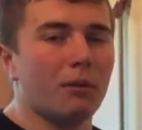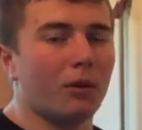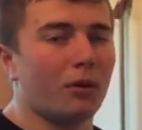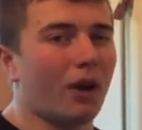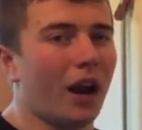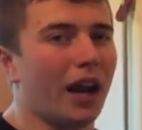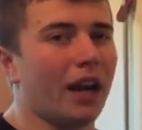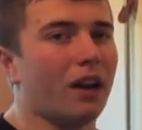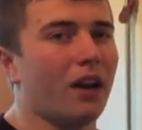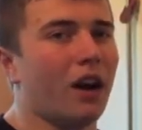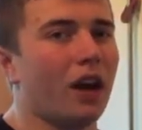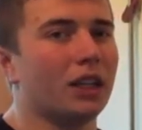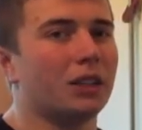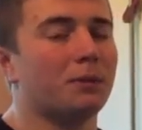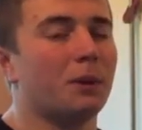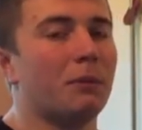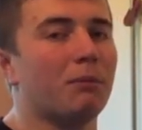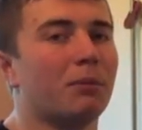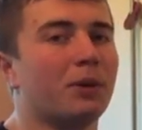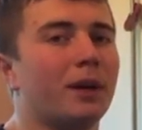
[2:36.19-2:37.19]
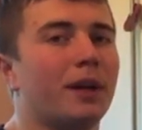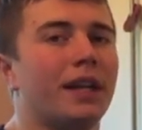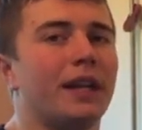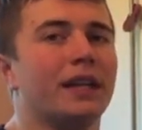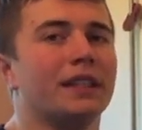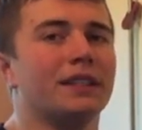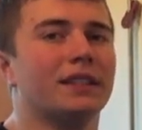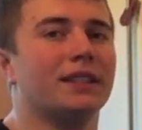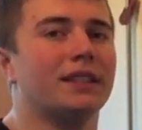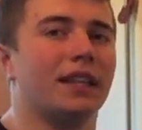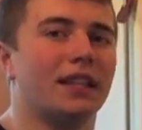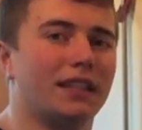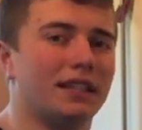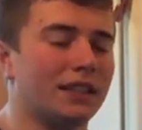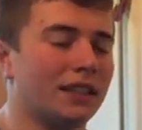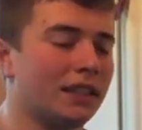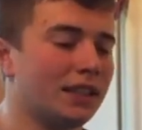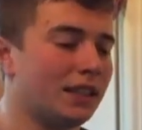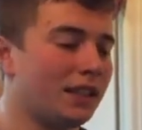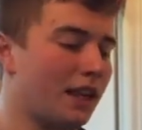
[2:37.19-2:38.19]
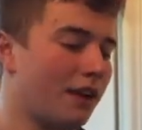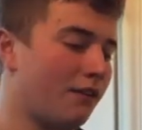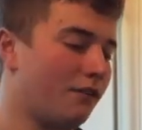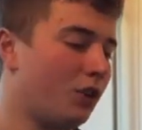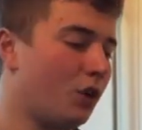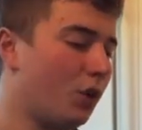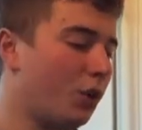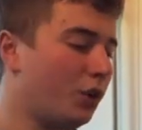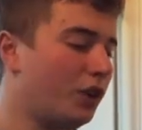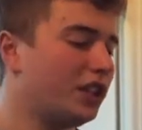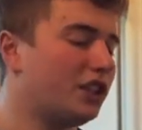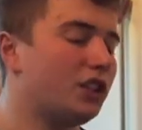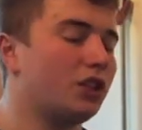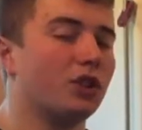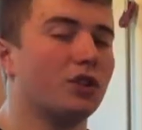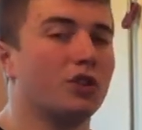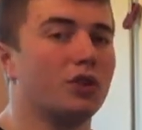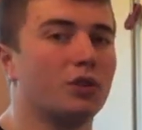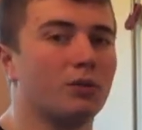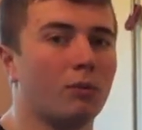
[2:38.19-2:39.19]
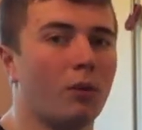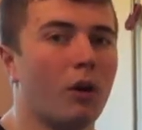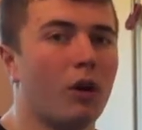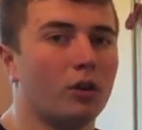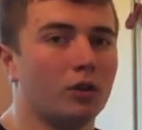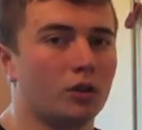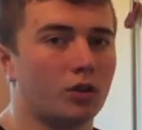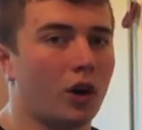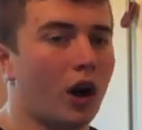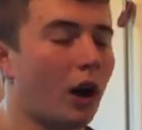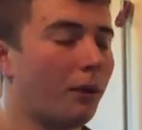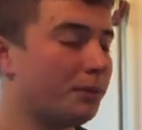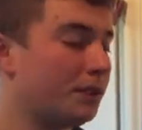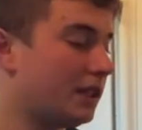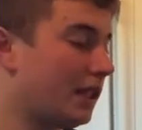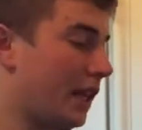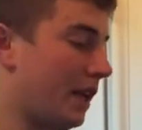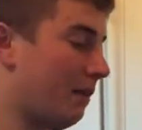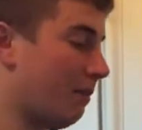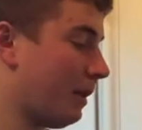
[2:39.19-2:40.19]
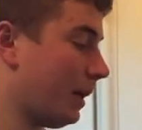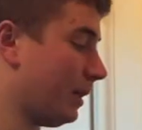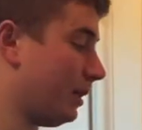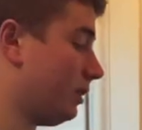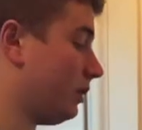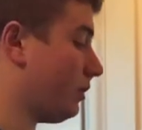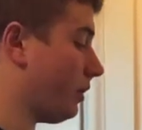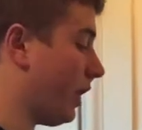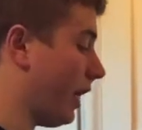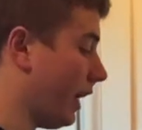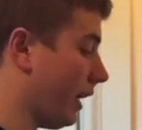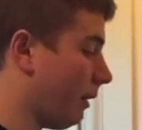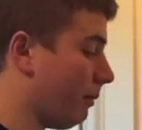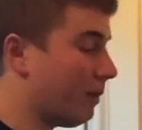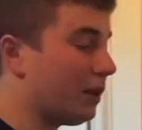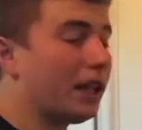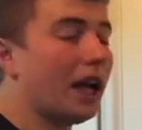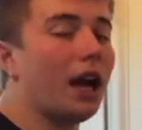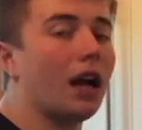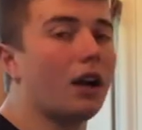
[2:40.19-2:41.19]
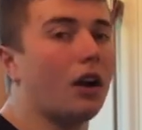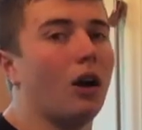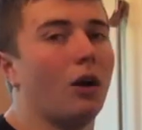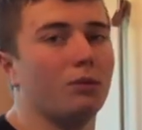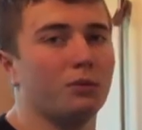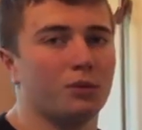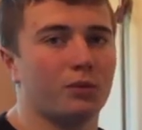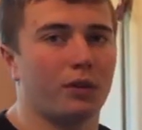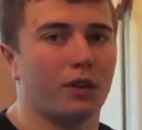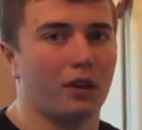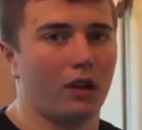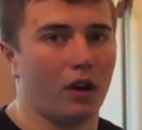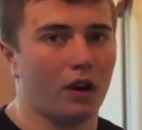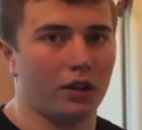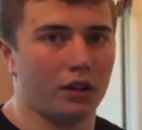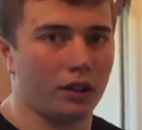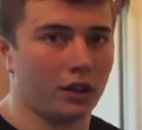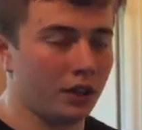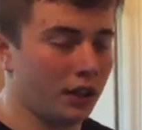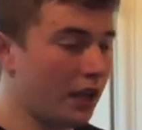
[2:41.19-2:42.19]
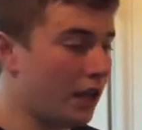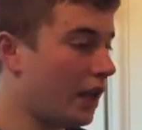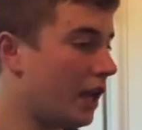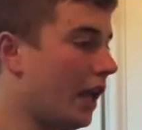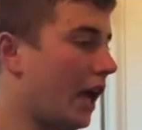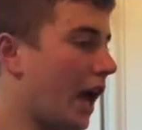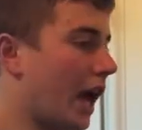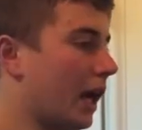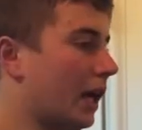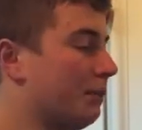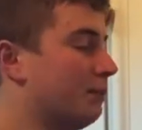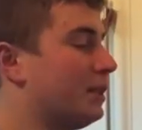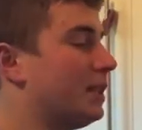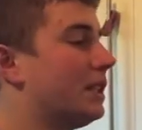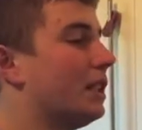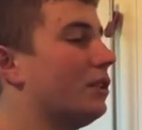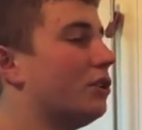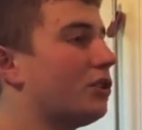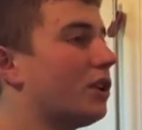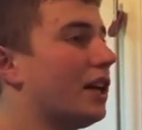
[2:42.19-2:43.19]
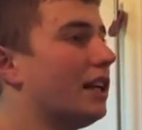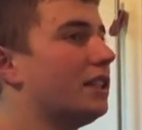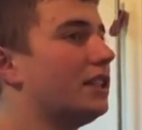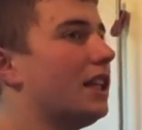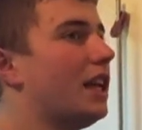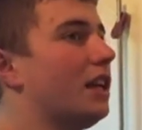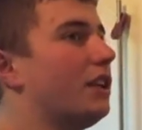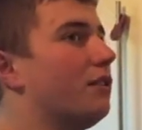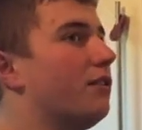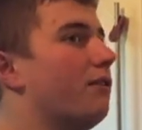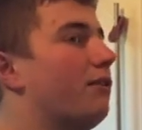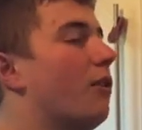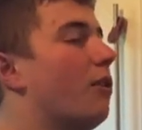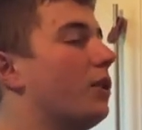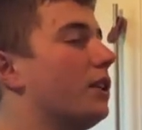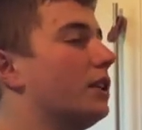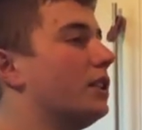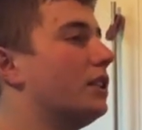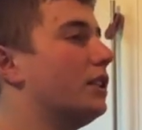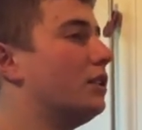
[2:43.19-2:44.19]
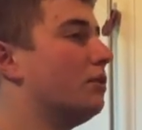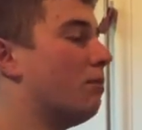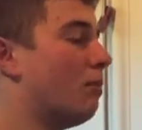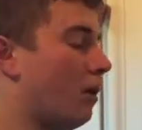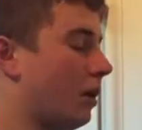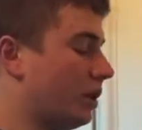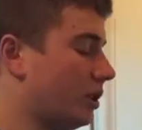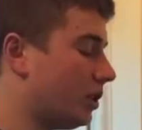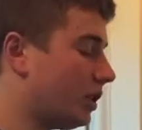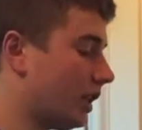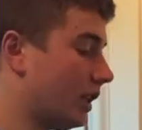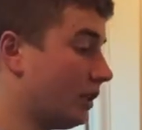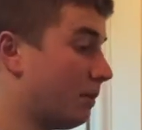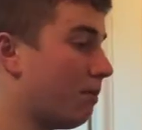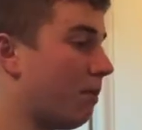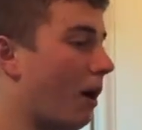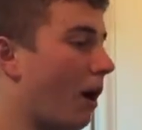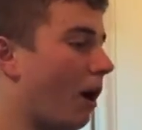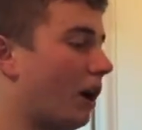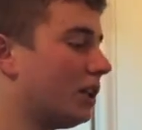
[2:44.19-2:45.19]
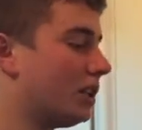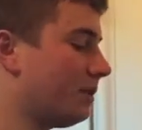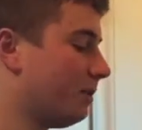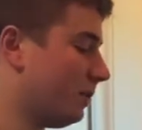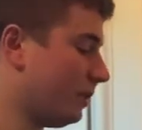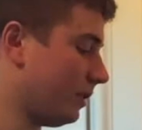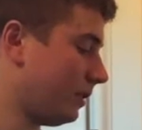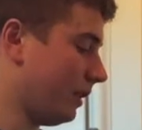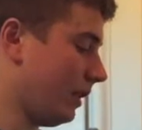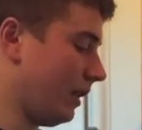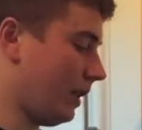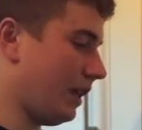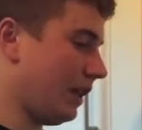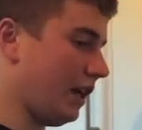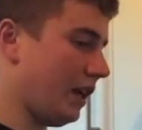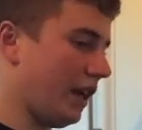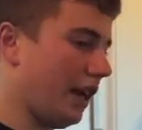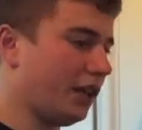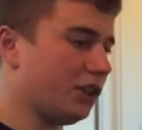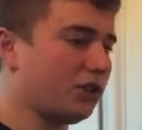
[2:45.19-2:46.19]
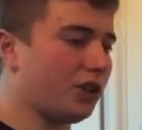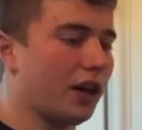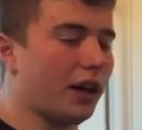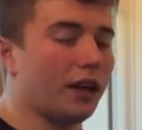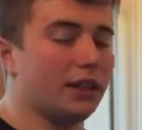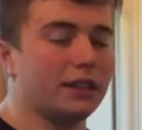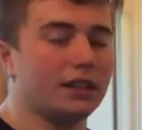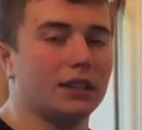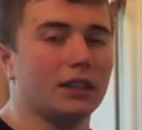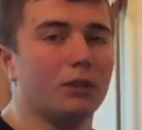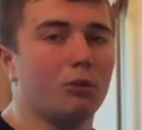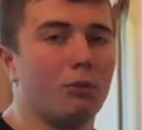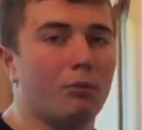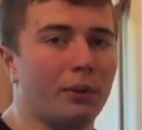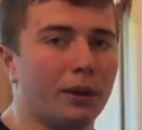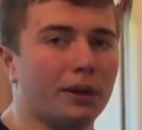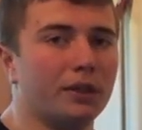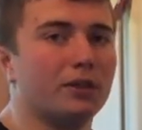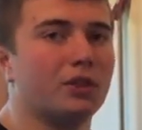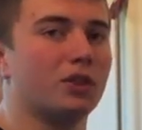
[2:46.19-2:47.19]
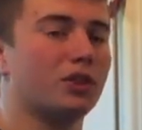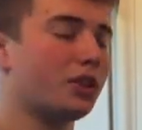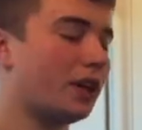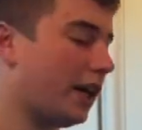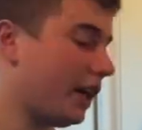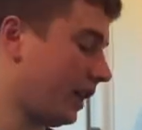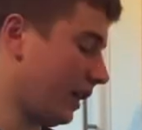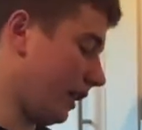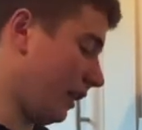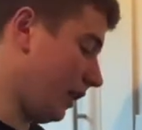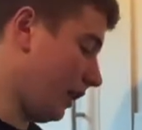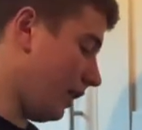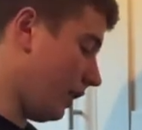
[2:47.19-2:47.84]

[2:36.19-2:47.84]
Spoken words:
But right now it's been pretty consistent. I've noticed just small drops in my strength, but that comes with cutting. And I'm still trying to stay as focused as much as possible and trying to still build strength.